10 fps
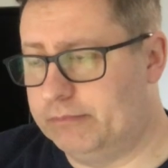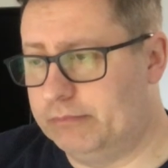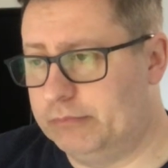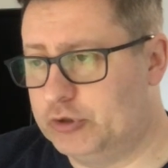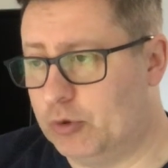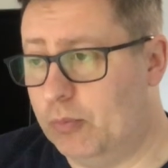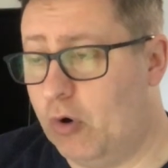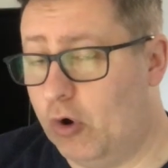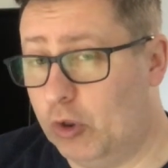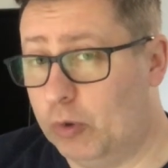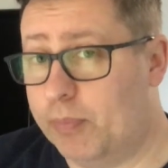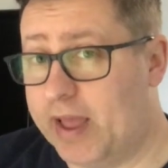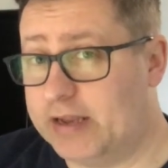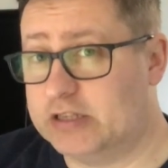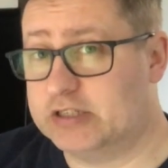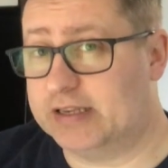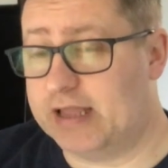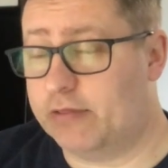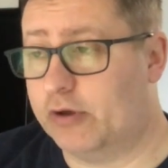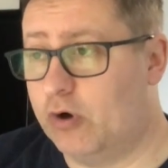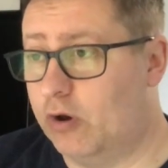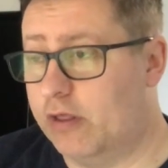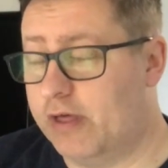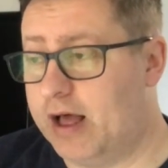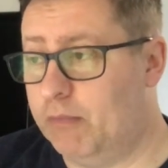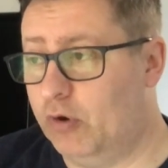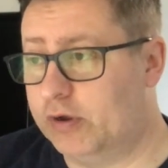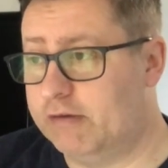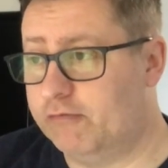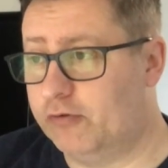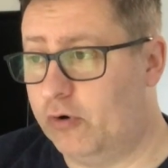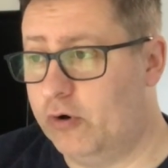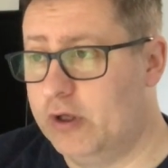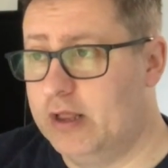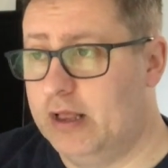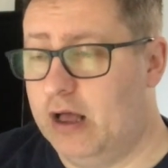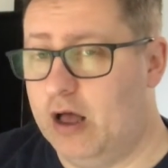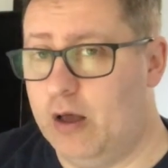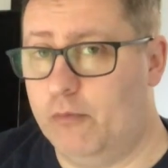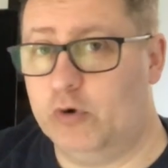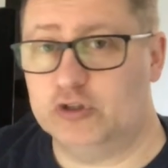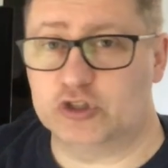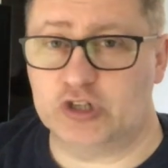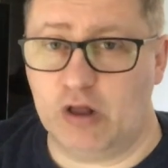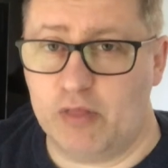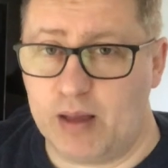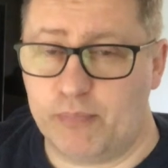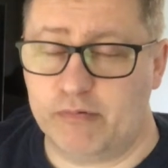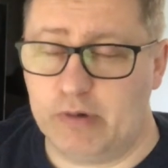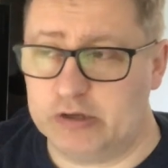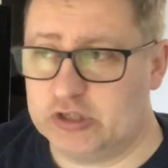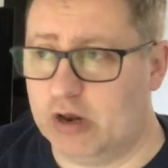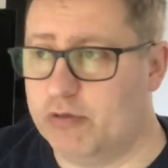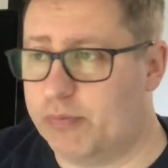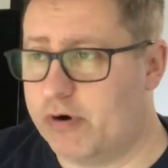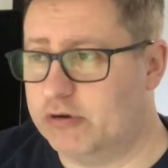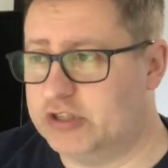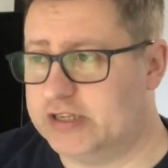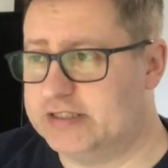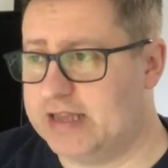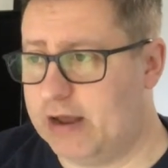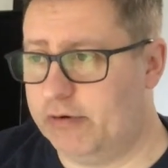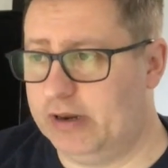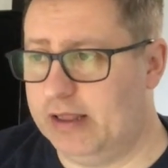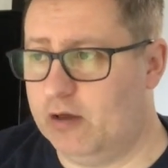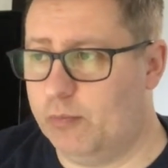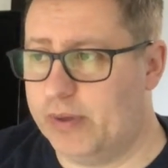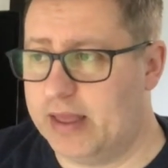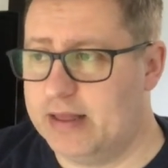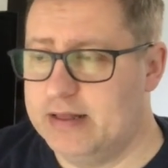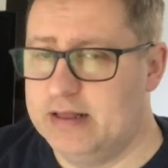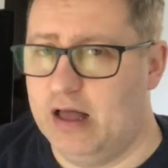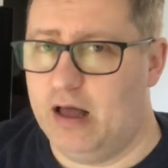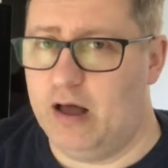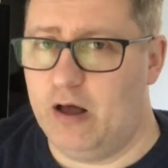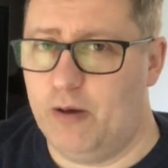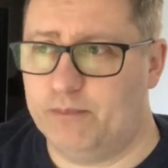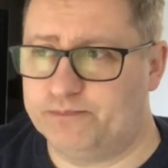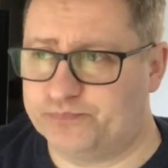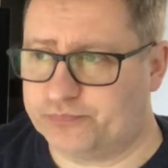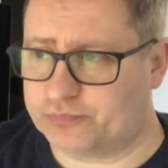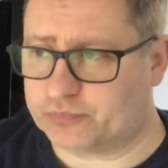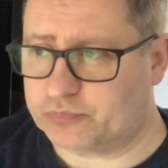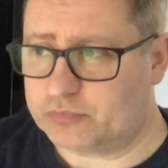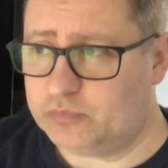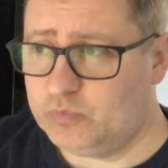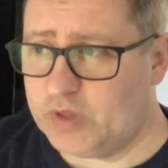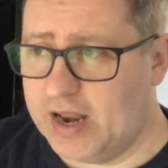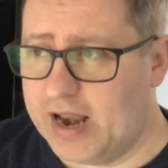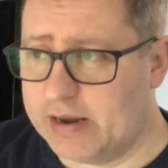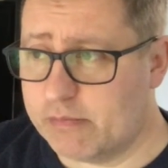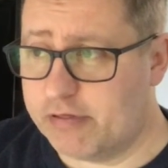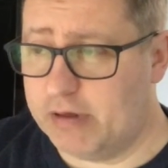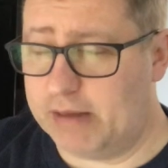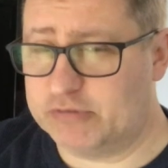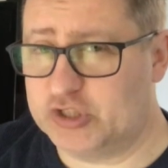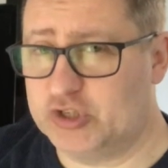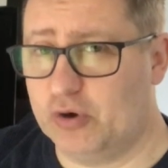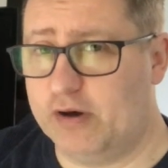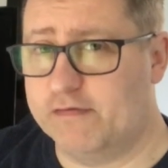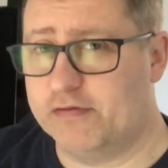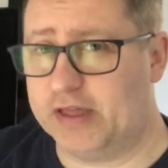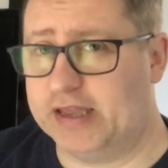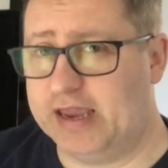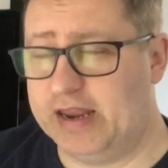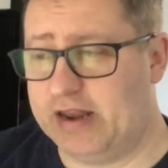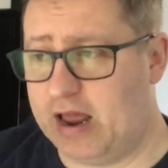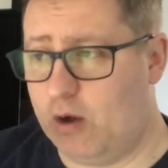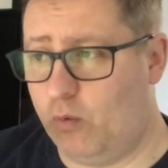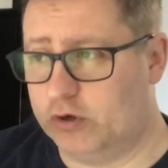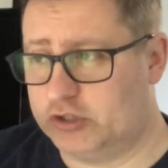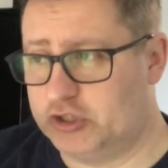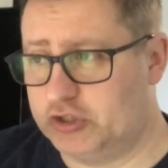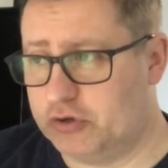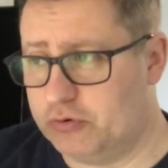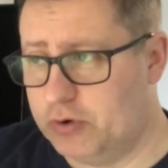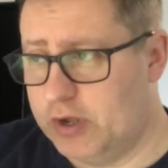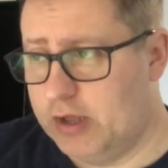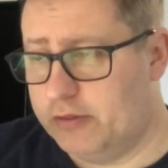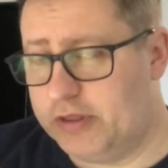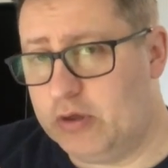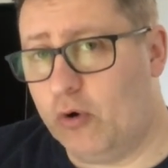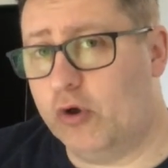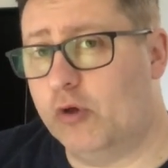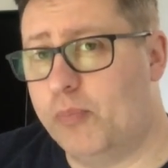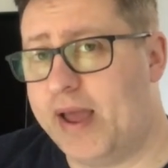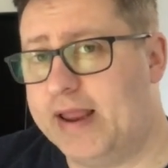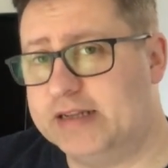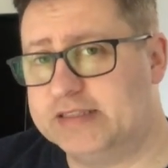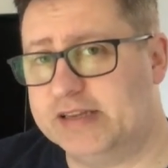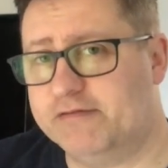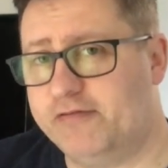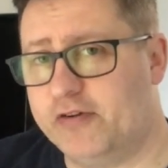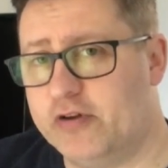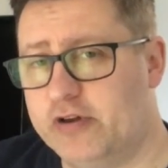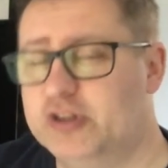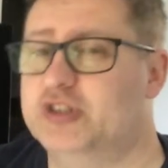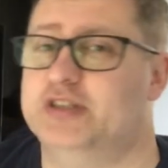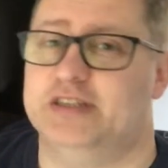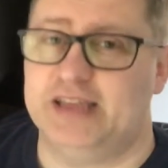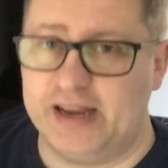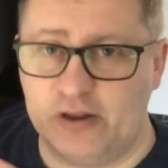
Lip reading: some oil paints to get the colour that I'm looking for, which will slow the process down a little bit. And I'm sort of thinking I want to do the oil painting first, get it